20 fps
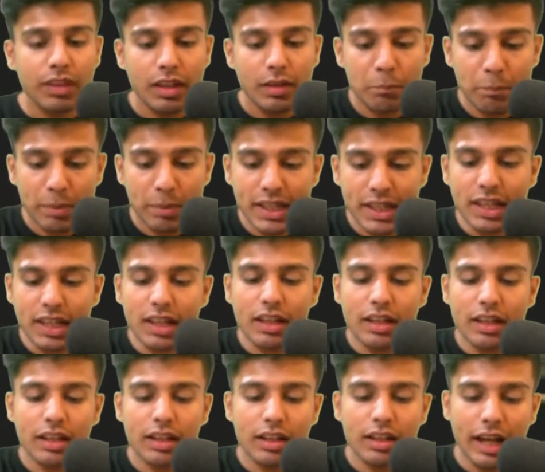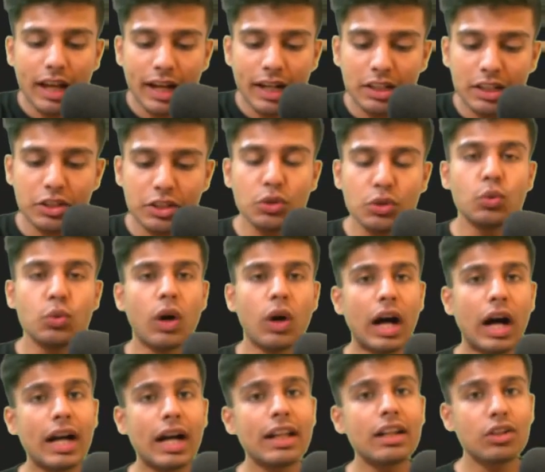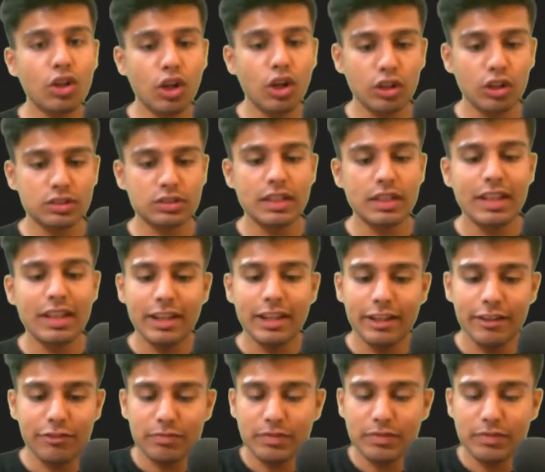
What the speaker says: P and Q are crossed, if